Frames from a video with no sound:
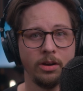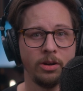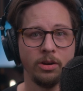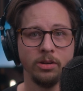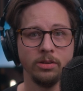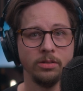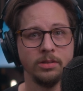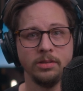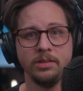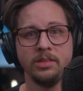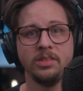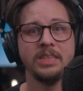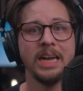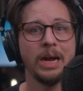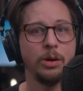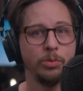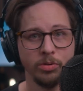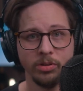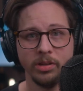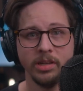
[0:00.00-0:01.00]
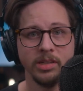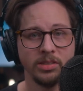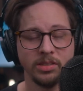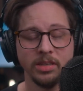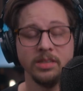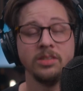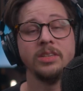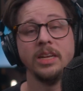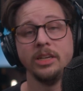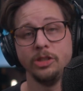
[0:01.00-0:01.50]
are soundless,
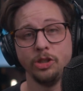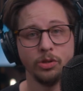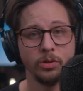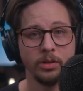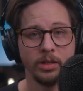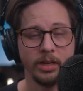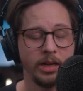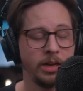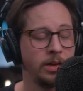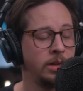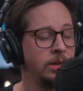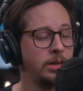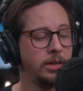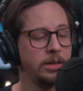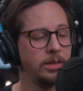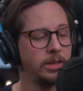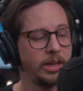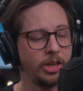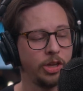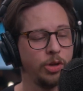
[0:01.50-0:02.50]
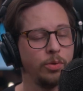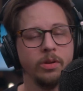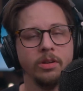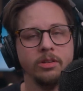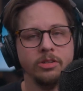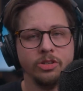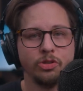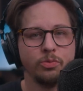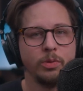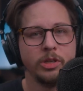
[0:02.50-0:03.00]
essentially. Like, you
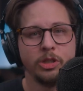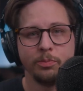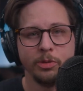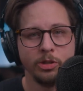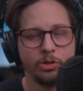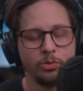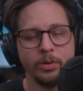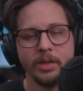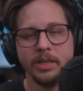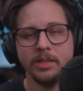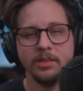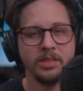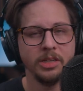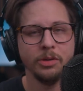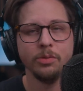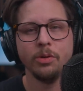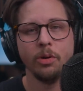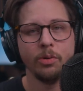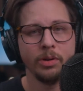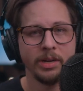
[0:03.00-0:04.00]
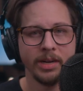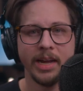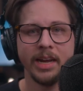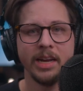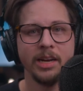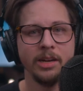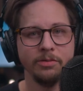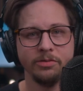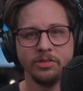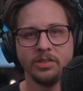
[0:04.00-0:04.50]
can switch between 0 and
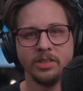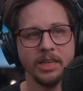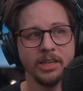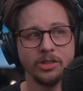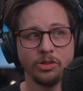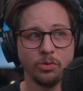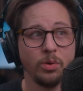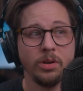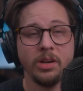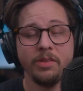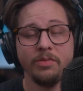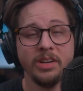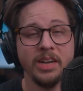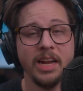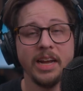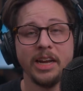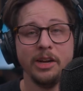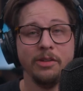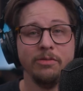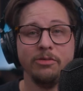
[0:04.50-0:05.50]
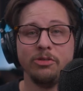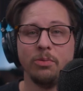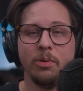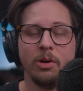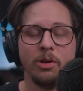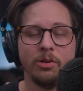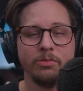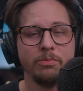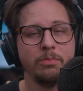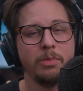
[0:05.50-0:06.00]
-6 or even
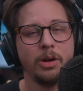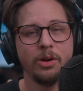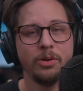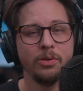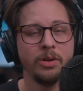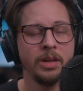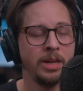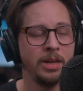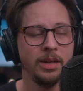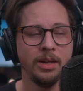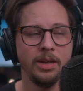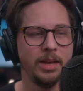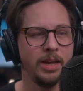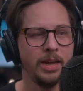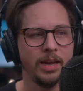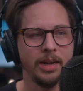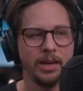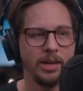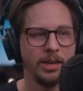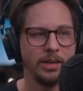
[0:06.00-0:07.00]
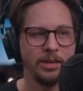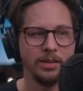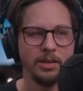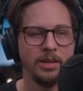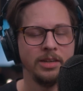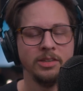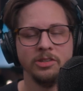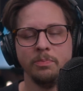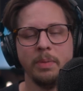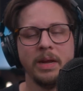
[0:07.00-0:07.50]
-12 mode, and it
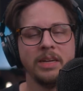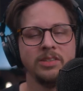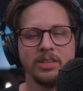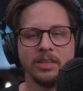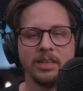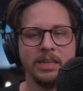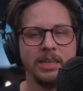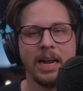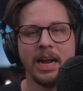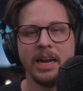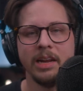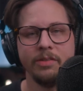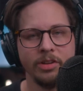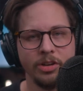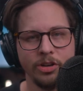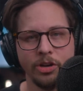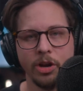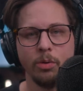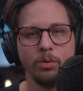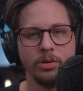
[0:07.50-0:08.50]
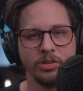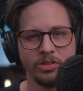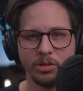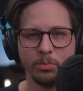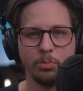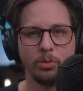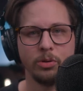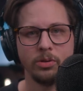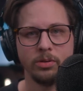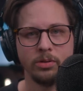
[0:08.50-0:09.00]
is basically not even
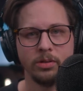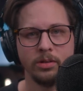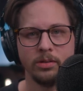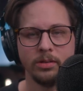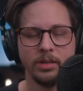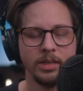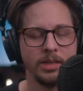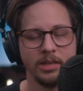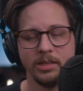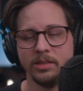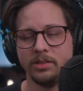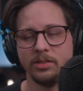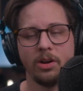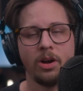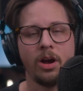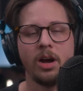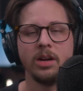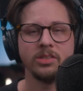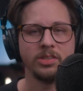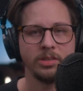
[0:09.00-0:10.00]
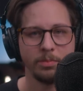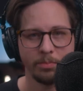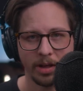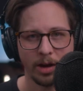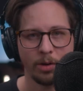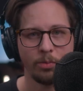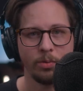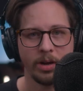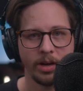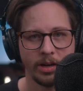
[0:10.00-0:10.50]
noticeable. It is awesome
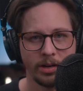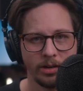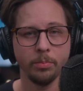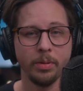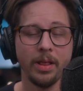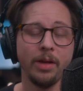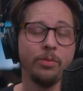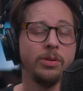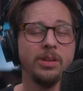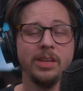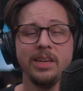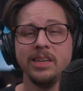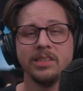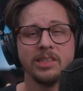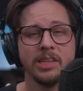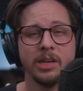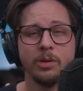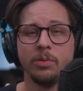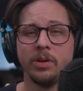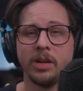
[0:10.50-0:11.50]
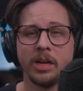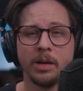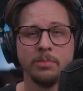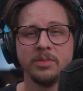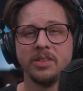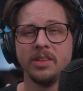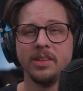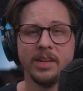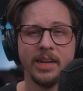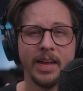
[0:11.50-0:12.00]
that way. But that really is it when it
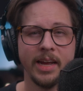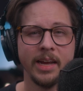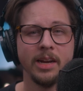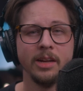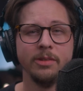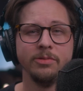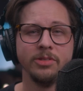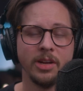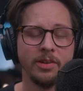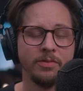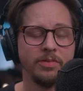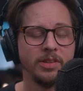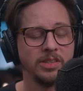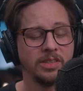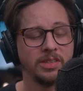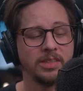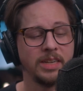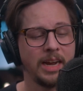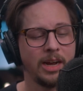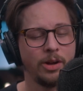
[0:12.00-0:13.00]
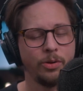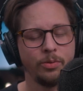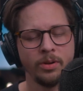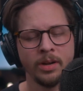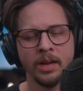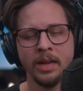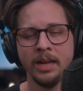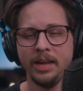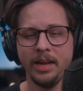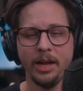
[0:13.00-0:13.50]
comes to the negatives of the
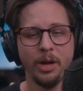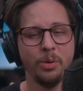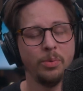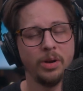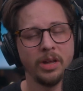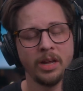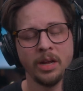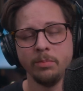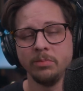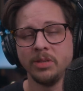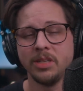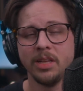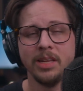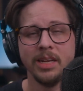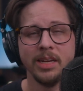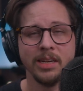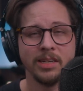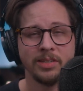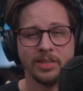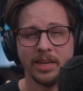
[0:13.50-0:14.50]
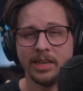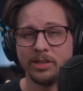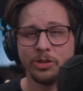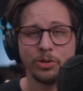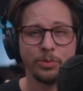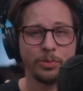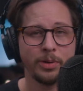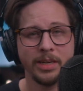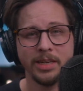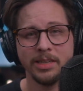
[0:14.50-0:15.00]
sound. And when it comes to the
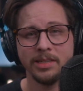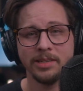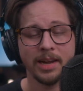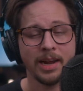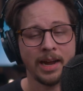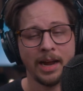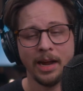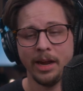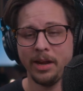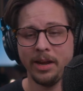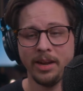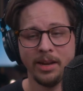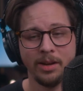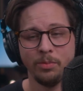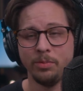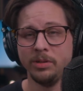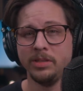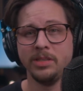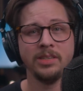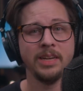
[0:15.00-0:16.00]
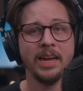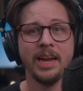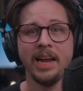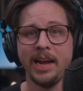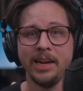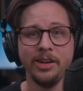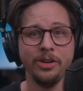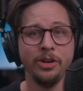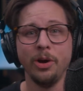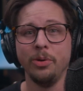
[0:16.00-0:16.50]
accessories, I would say
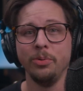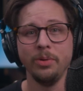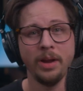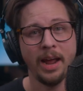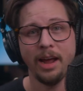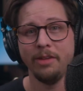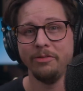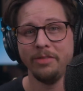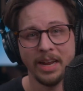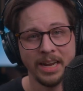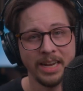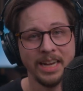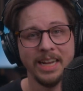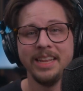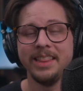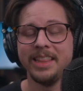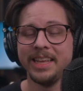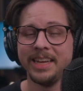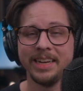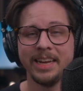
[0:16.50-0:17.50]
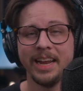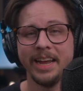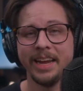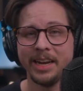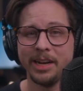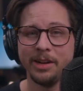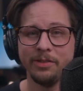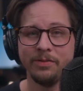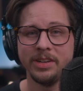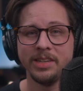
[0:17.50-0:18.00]
I don't have anything
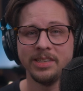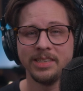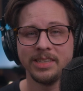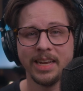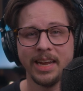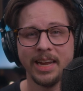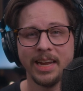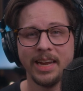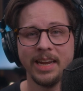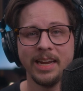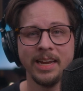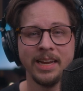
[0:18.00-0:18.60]
negative to say.